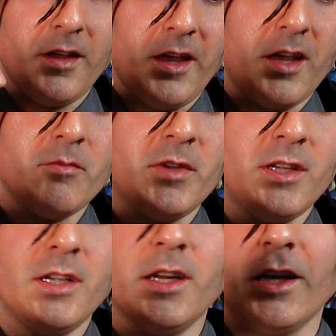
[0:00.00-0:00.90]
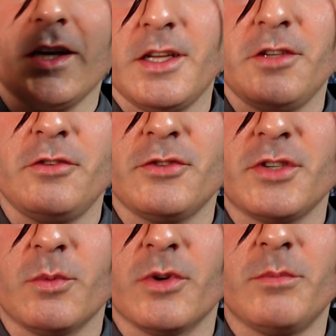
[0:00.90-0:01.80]
Anby, and I kind of knew
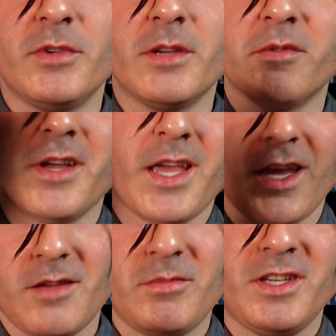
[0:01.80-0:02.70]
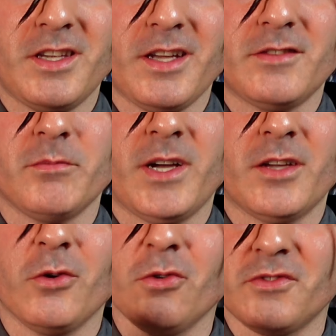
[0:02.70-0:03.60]
she would be, but Anby gets my
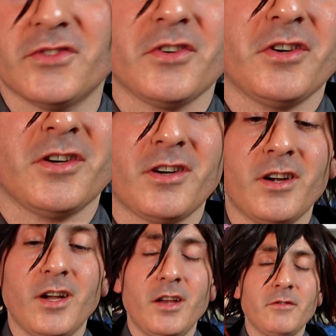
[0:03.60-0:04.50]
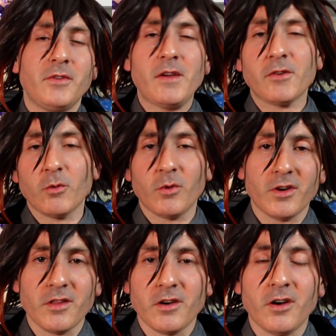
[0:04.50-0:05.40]
gold star, favorite one
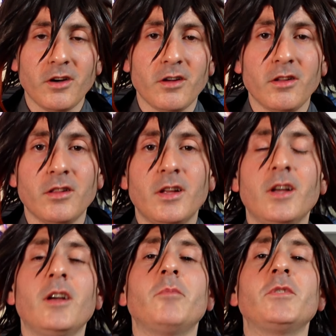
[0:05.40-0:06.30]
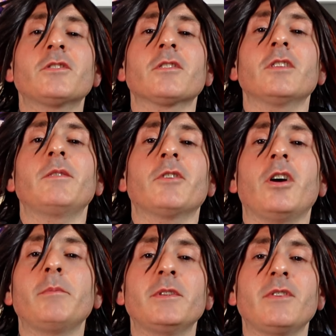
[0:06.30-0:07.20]
of the haul. Be sure to leave a
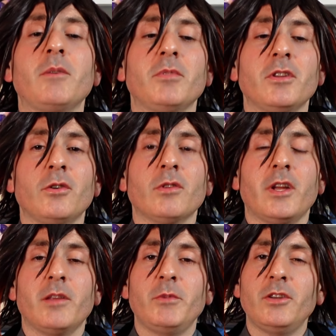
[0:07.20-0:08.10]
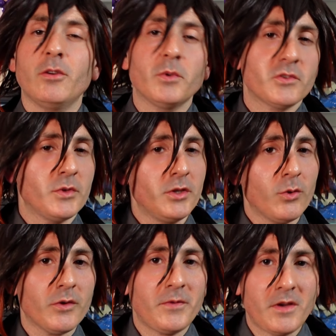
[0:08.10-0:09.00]
comment down below letting me know which one
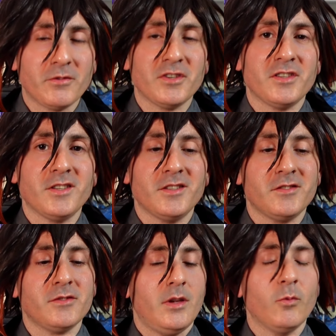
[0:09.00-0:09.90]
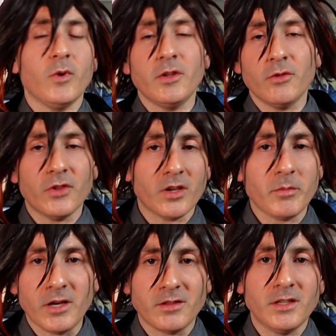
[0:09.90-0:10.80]
your favorite is and what you think
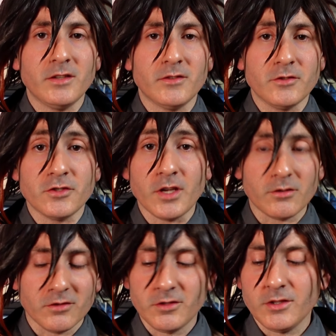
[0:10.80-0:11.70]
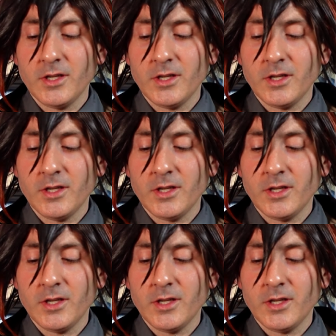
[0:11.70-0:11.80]
about these in general.